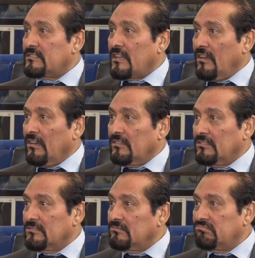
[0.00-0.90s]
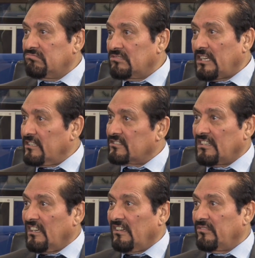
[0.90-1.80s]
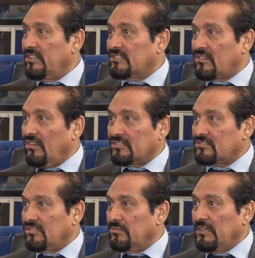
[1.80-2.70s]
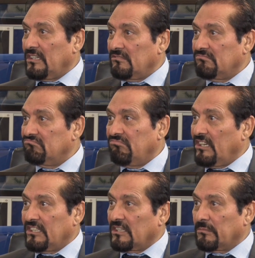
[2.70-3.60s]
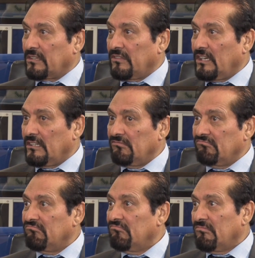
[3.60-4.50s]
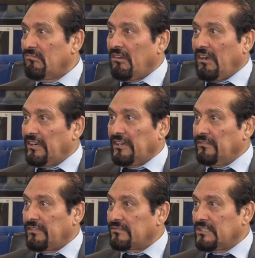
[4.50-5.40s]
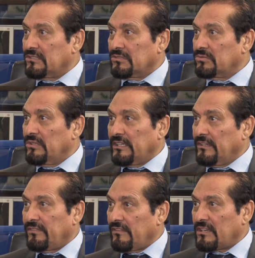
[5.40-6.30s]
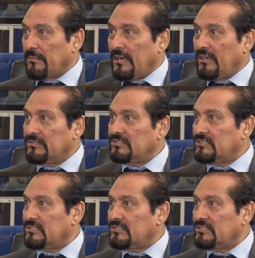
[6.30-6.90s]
So yes, the average cost could be anything between 150 to 250 pounds.